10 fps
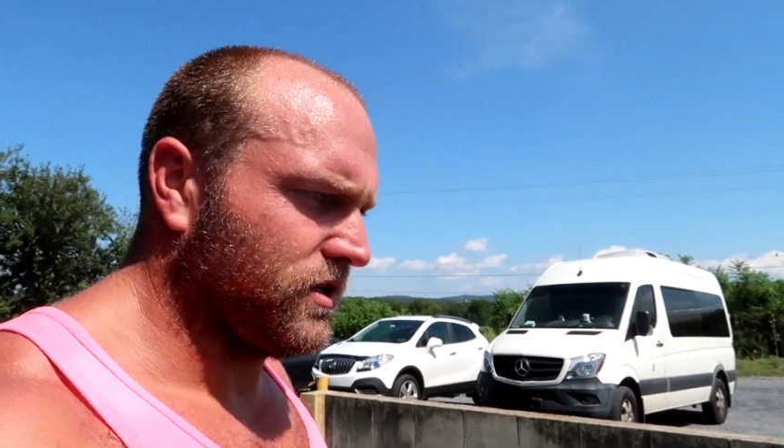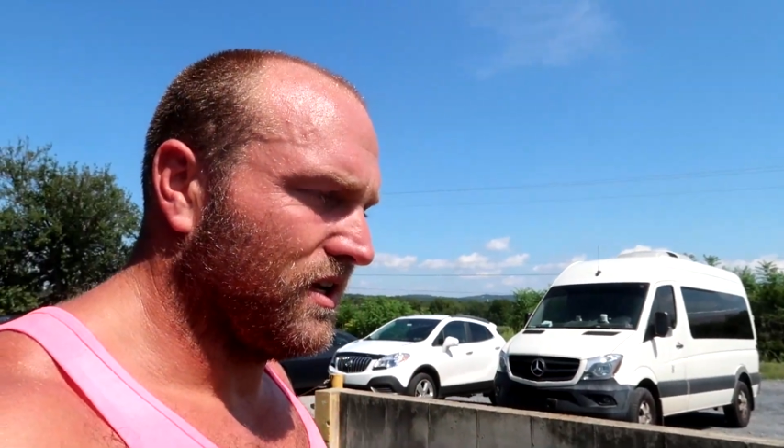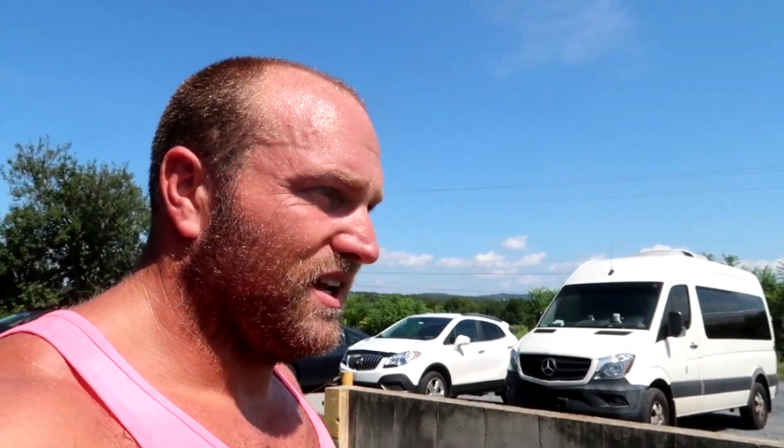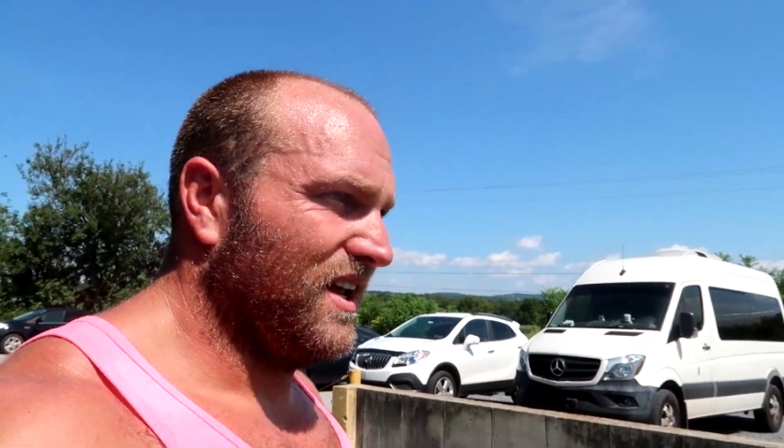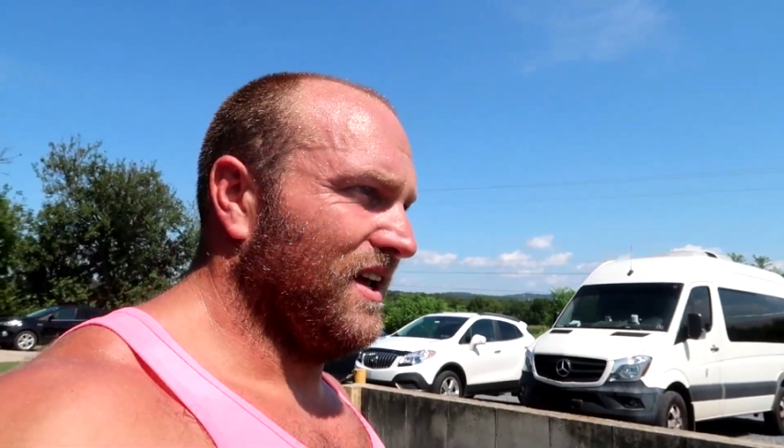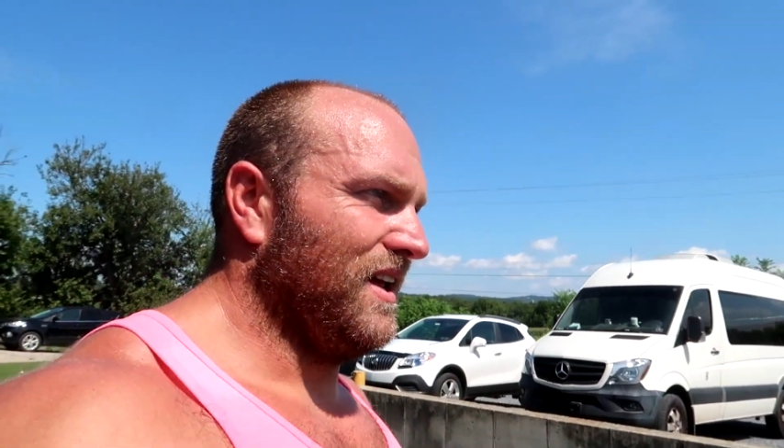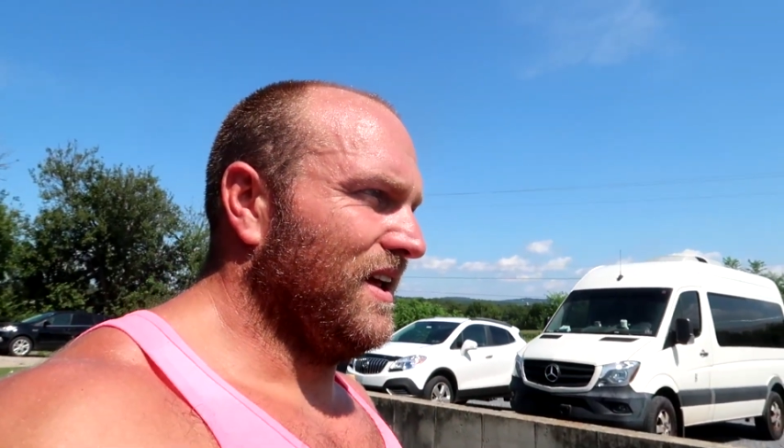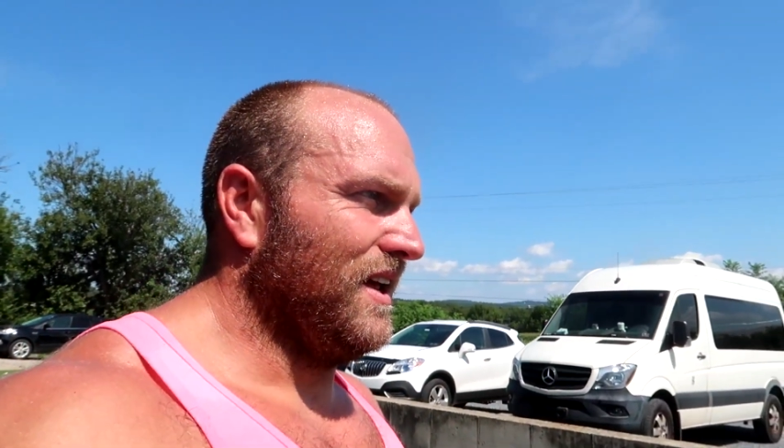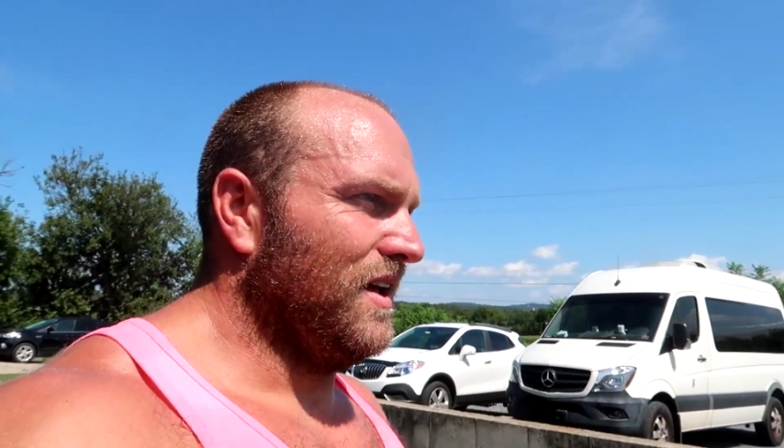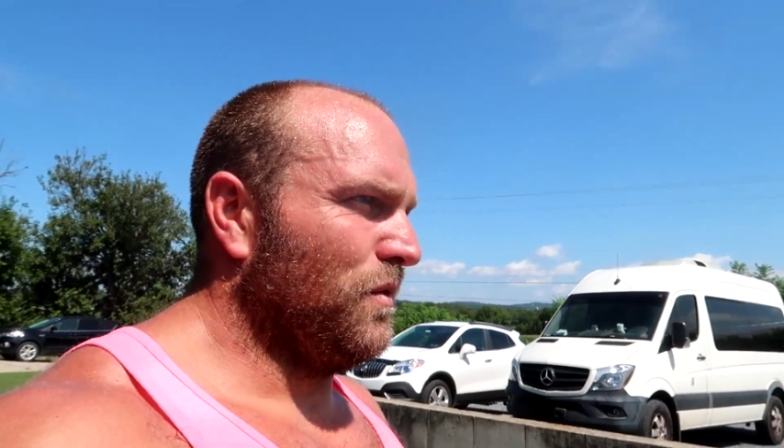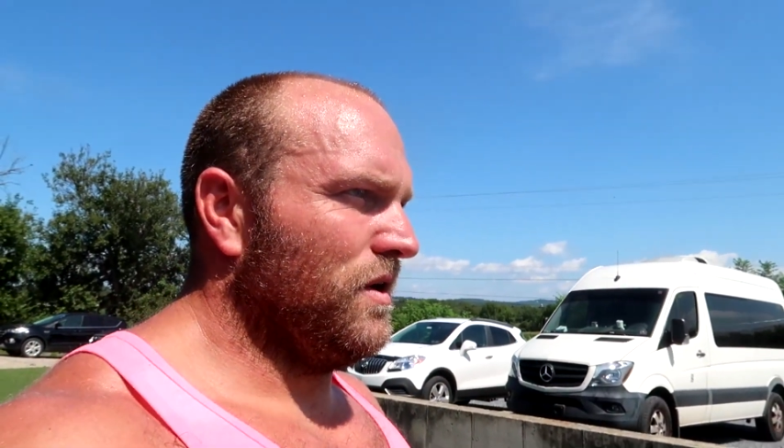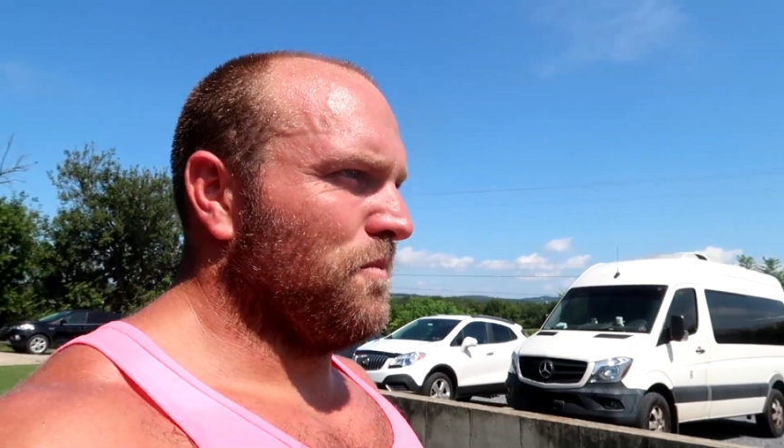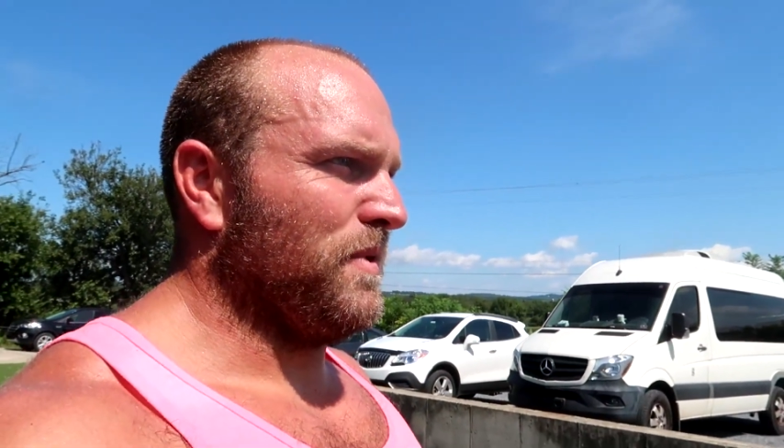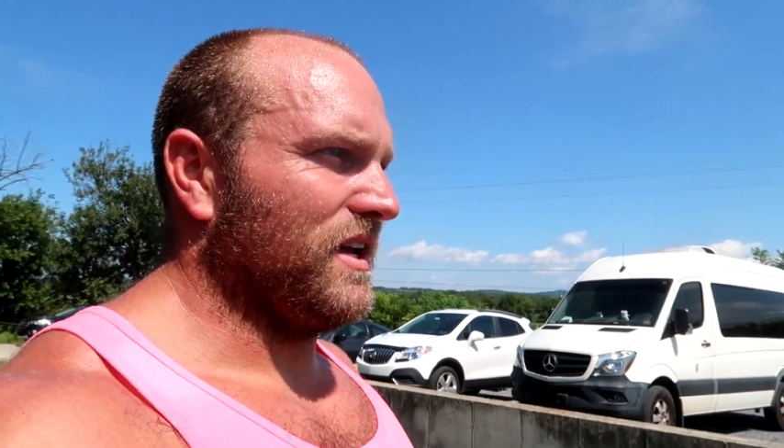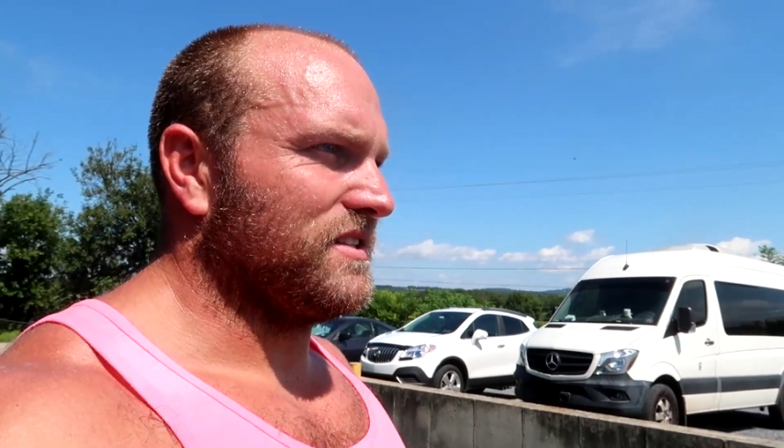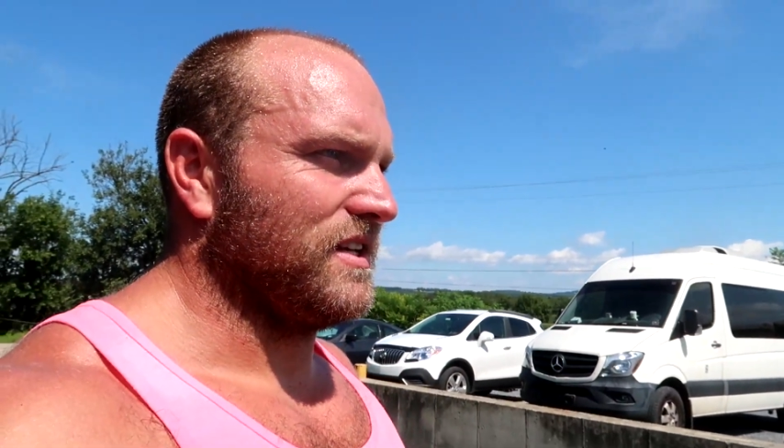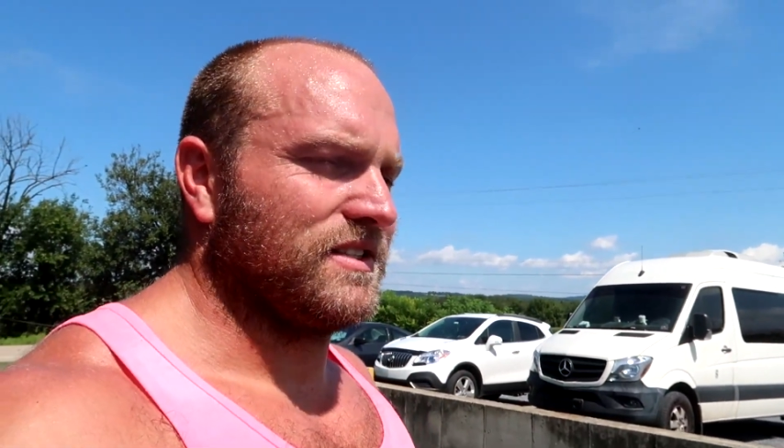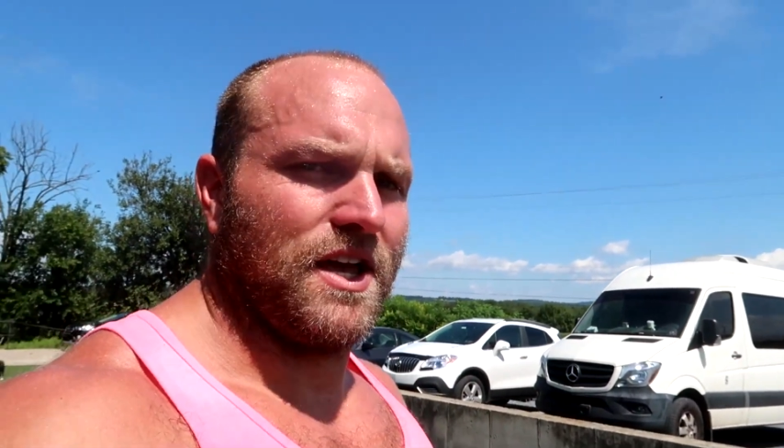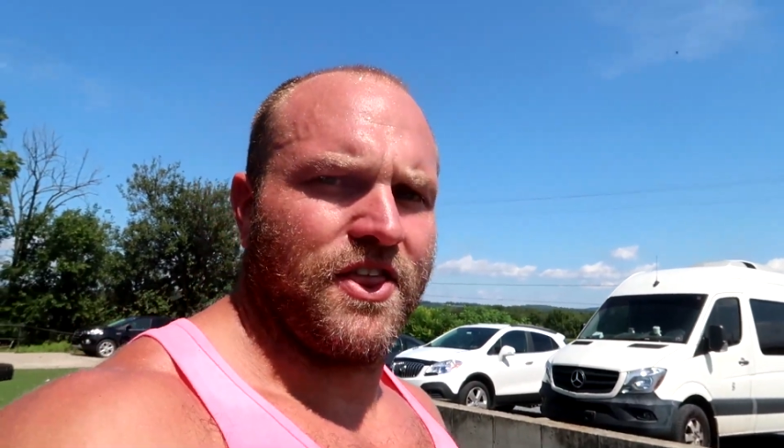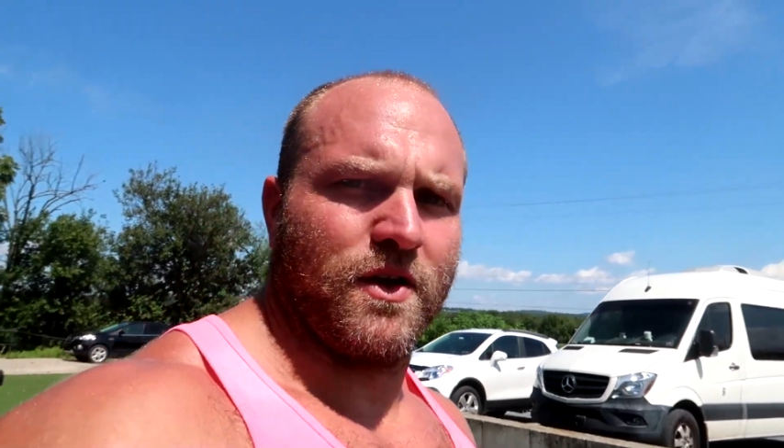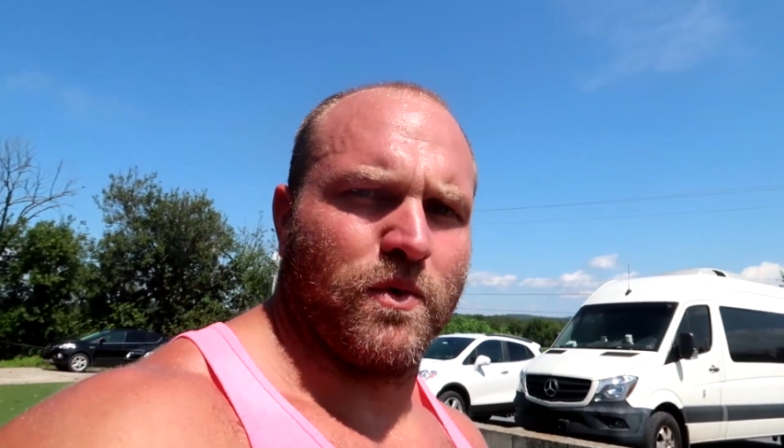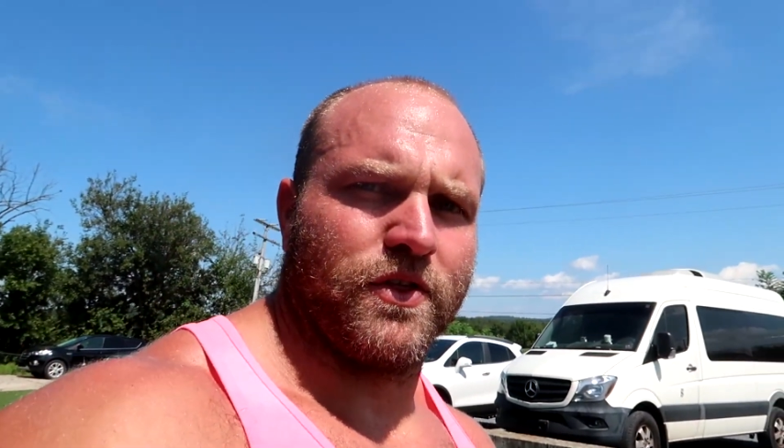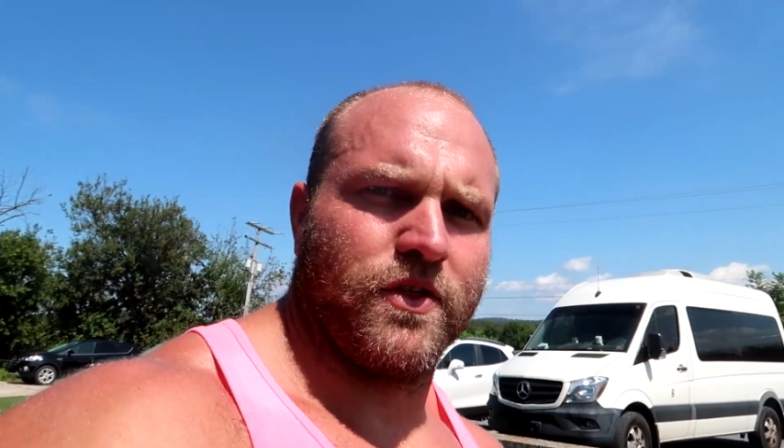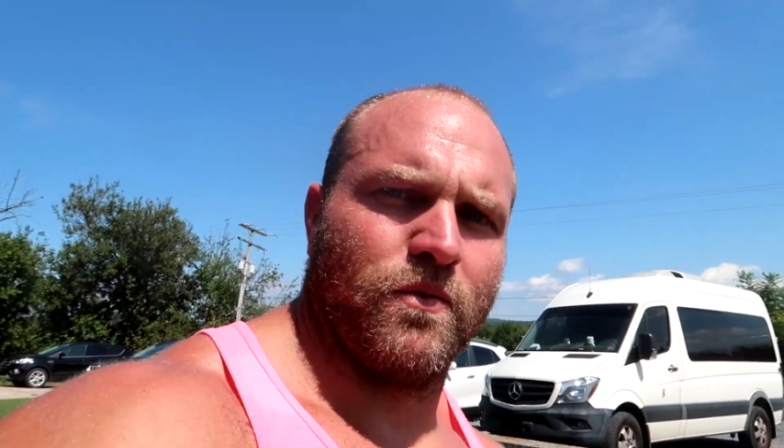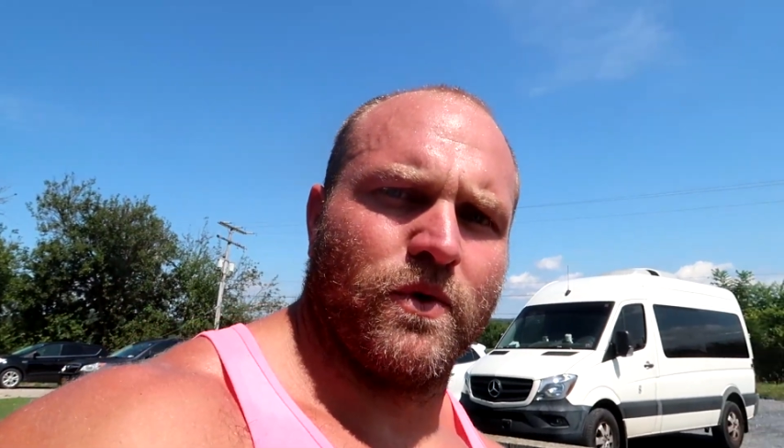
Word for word: One of the biggest things I think with